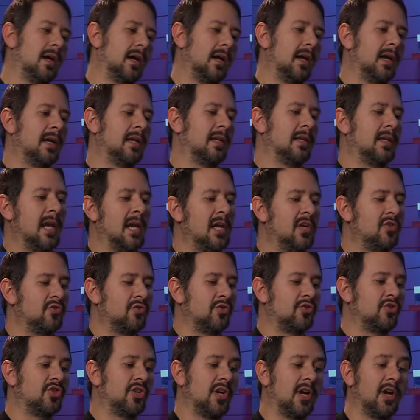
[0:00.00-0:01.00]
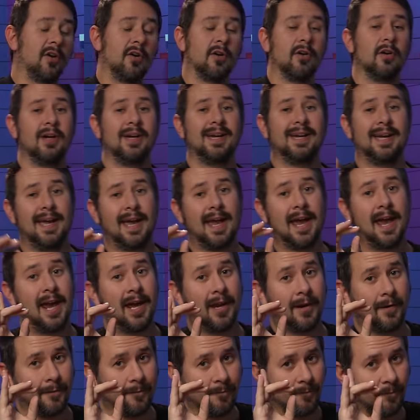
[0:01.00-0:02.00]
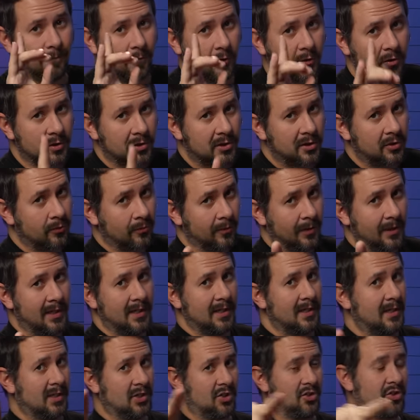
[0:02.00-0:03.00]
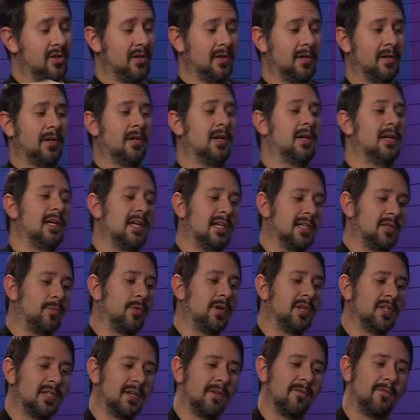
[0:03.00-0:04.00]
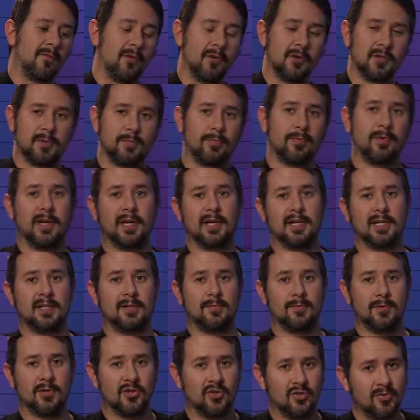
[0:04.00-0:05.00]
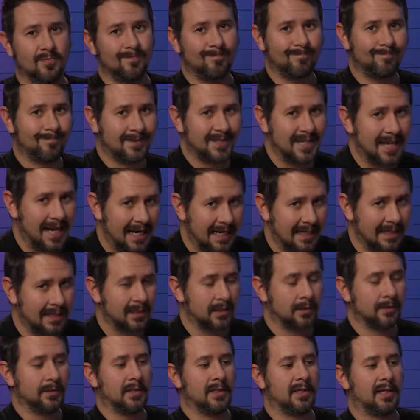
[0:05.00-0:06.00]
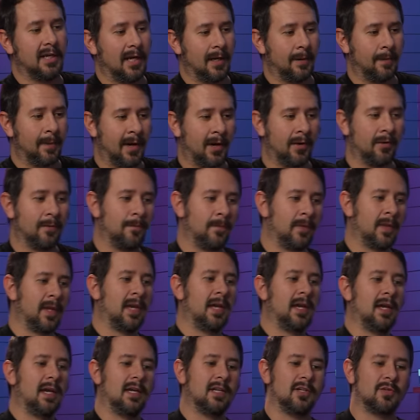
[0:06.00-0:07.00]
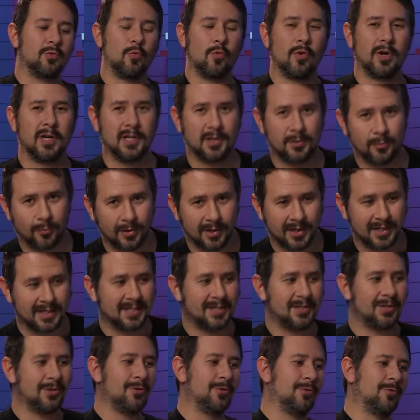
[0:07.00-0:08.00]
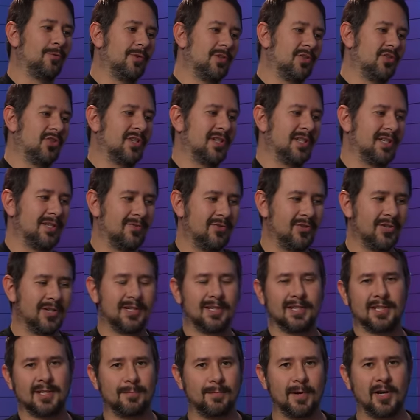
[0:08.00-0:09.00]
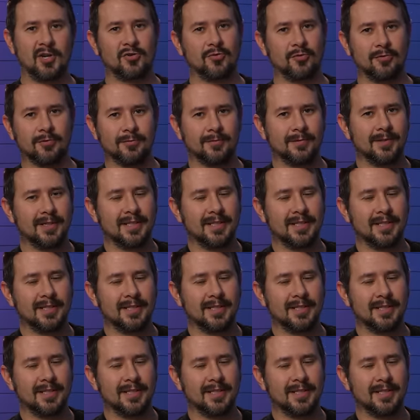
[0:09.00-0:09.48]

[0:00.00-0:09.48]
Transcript: Uh, and Angel Share Anniversary Edition is what's in first place, which technically came out in 2022, which is just a special